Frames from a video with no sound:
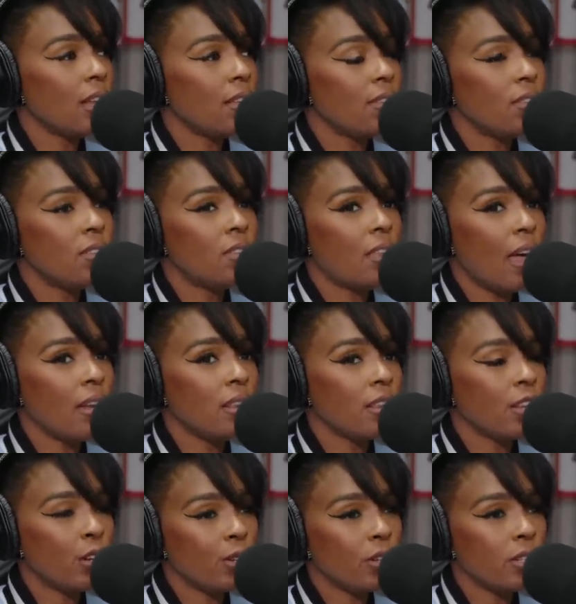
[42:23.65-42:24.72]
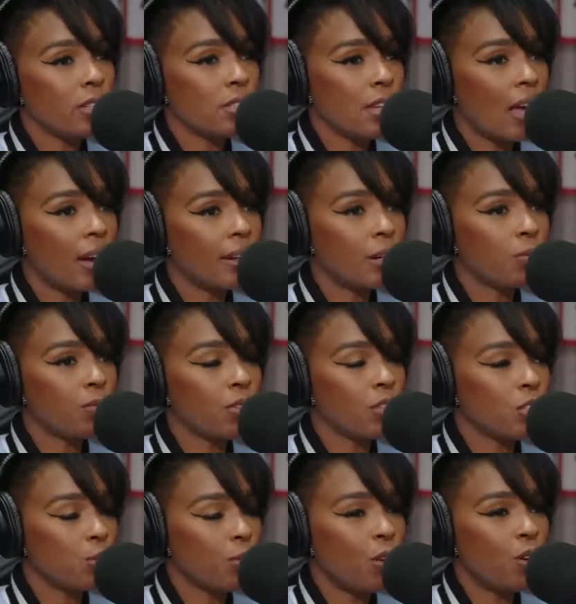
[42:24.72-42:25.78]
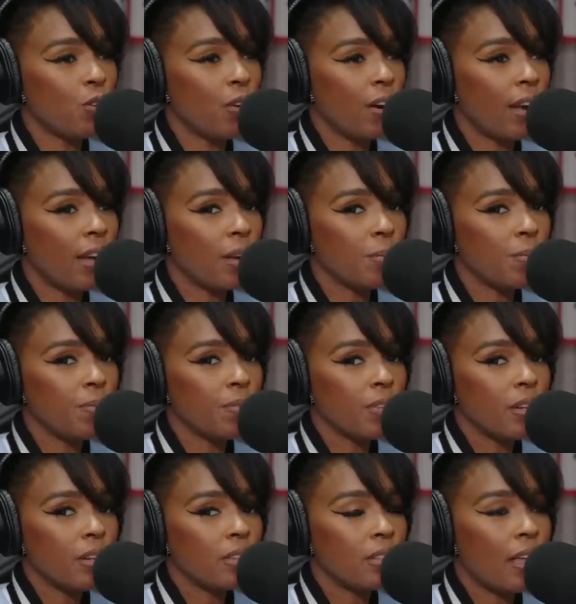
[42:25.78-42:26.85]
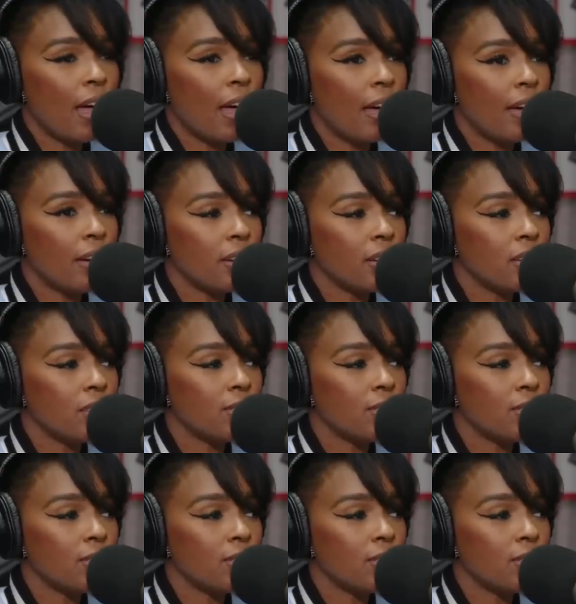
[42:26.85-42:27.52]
they literally sign up for this program that